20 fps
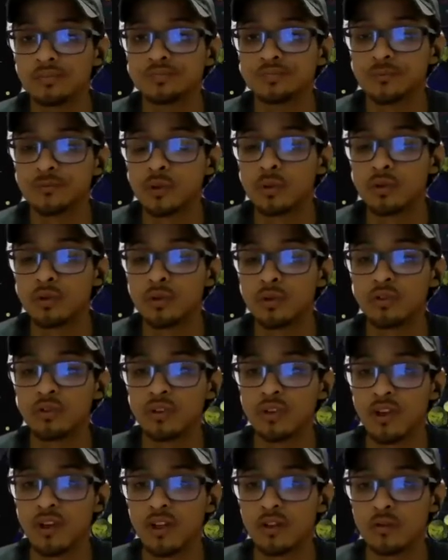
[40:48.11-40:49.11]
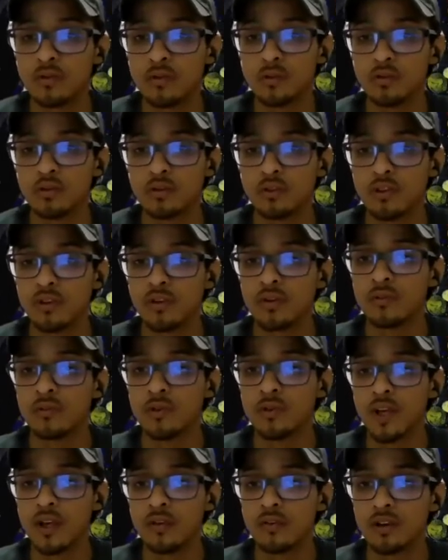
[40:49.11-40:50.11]
You'll see that in the future though, if you
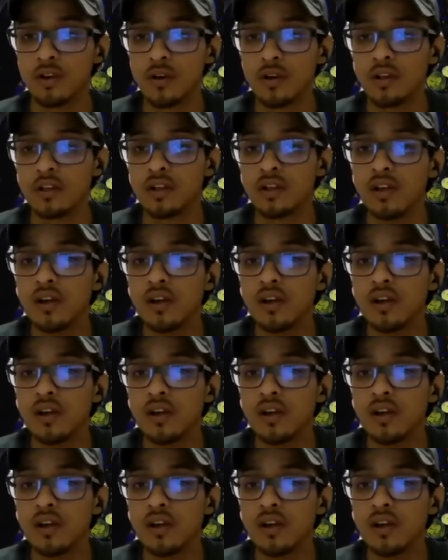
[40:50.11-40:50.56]
haven't already.